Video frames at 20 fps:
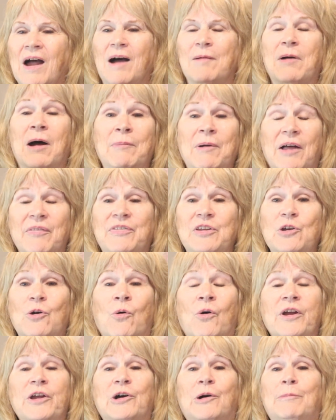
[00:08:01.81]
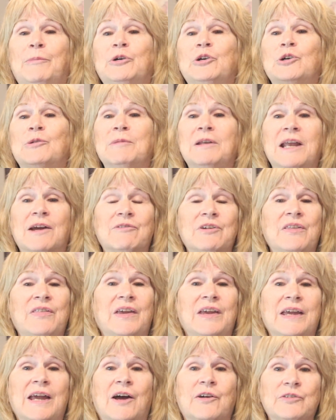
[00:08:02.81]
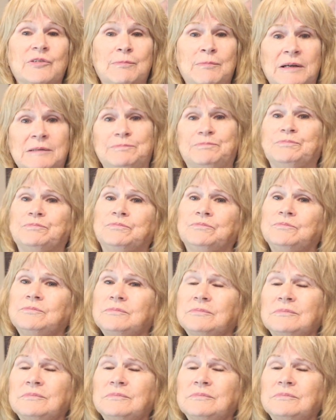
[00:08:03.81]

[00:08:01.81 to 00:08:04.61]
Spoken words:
about the oil boom and everything else. But